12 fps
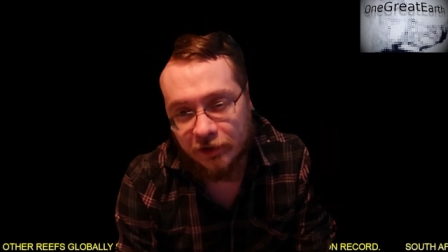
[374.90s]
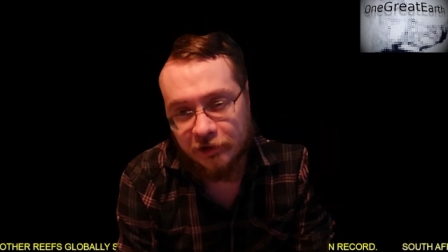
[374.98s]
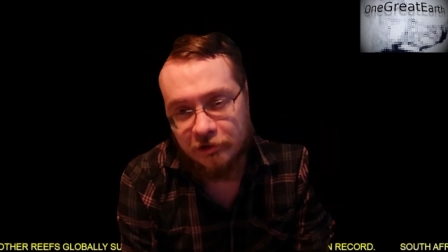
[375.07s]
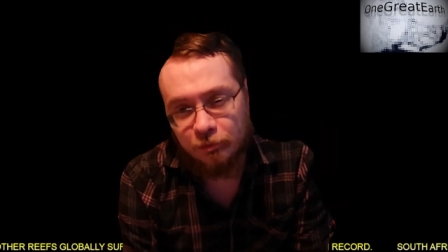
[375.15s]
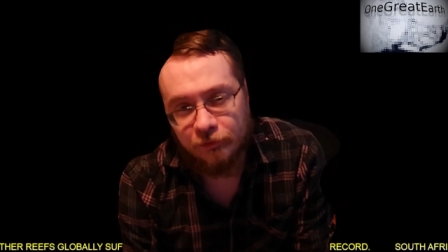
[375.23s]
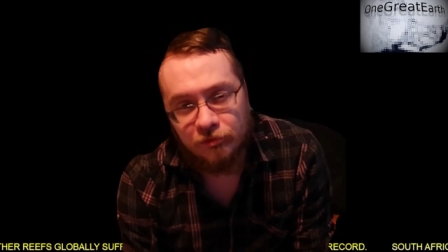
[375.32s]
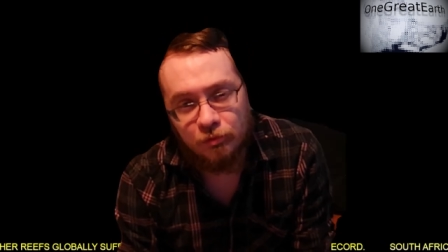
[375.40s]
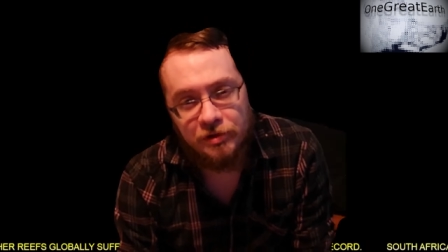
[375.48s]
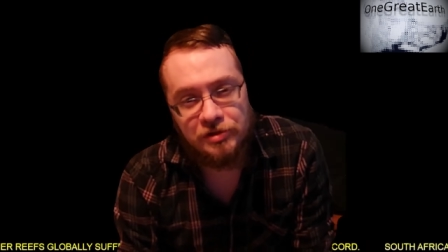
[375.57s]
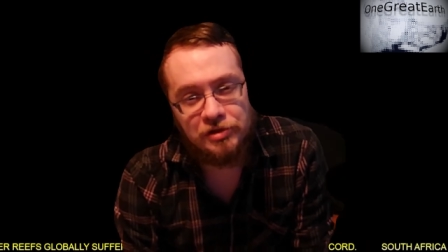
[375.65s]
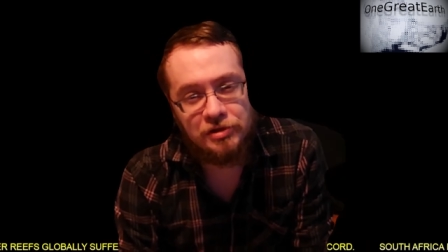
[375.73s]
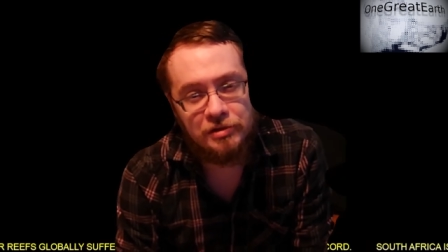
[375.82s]
least with
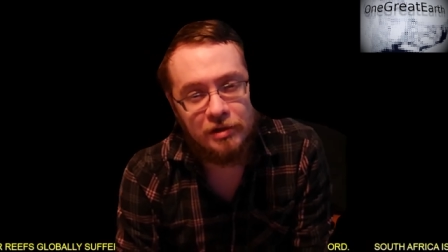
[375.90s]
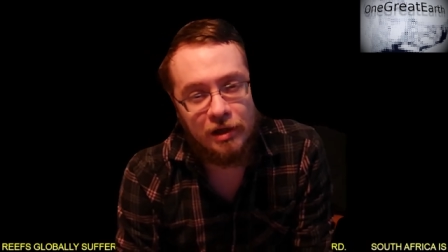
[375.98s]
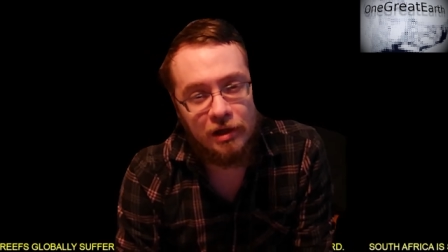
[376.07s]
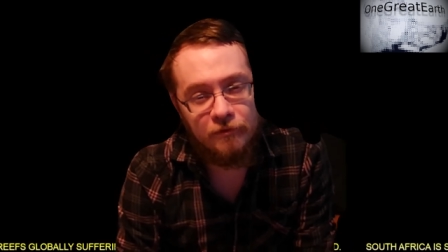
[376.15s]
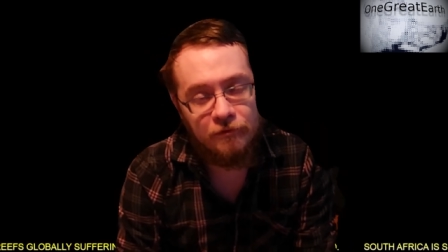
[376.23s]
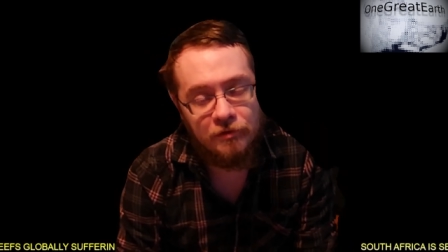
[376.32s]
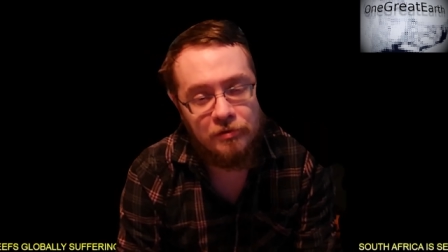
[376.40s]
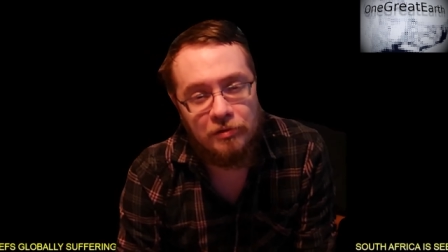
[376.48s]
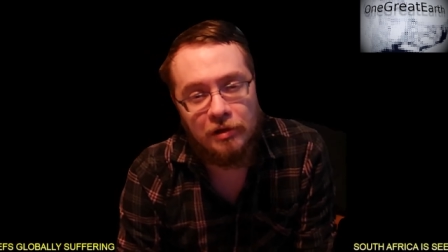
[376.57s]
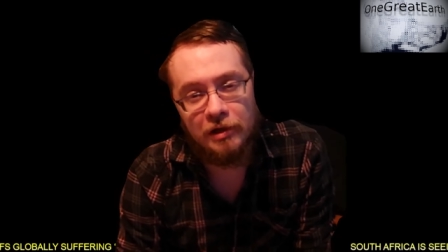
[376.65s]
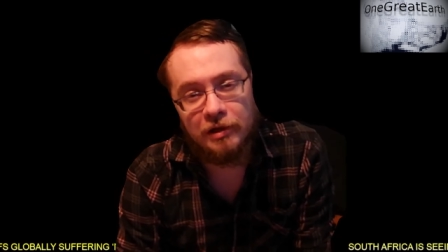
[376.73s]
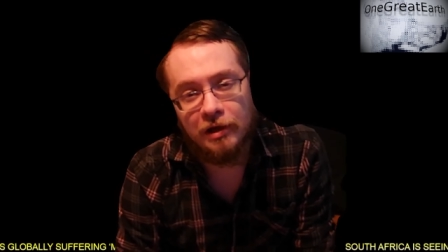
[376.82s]
Twitch, I feel
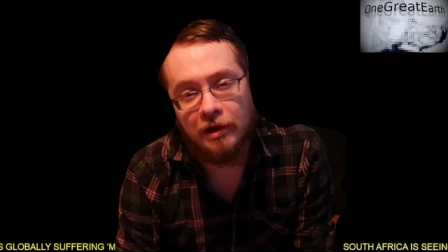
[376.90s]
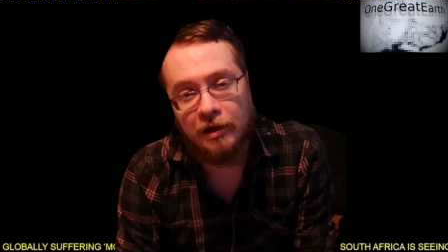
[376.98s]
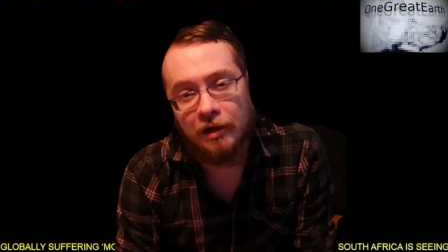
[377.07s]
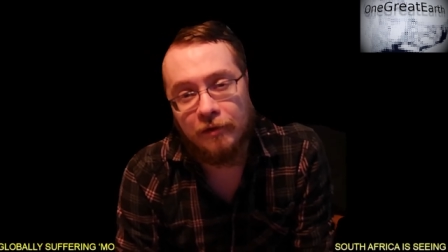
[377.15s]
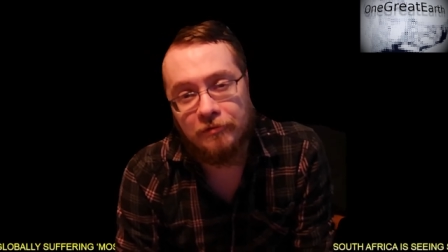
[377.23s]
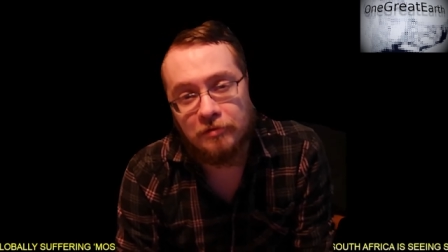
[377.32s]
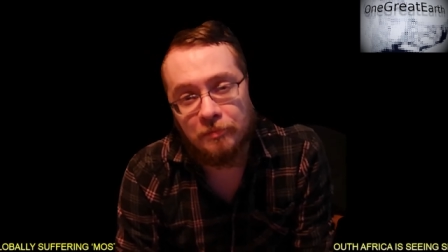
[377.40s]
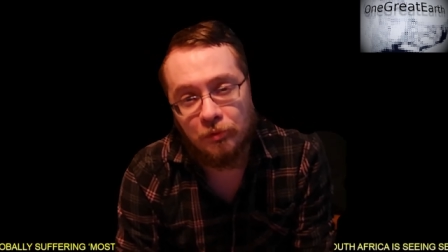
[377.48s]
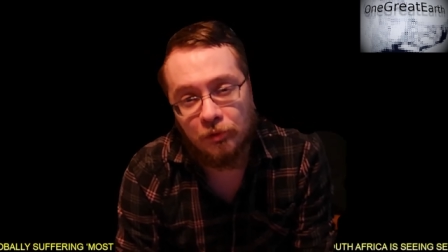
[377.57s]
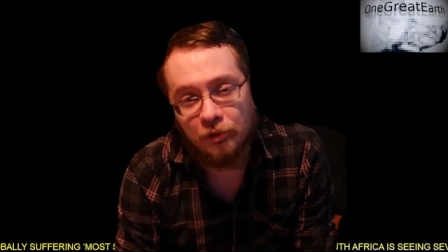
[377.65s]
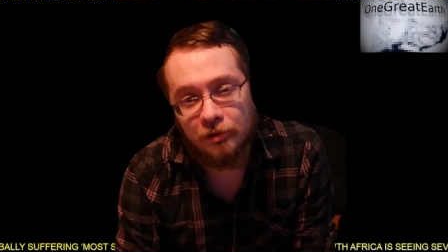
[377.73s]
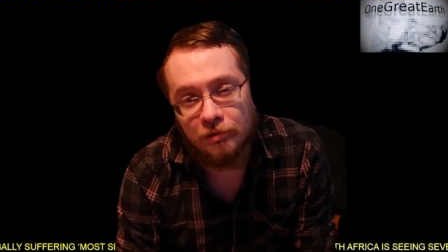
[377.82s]
like I have
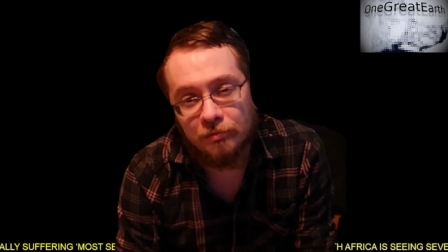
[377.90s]
support.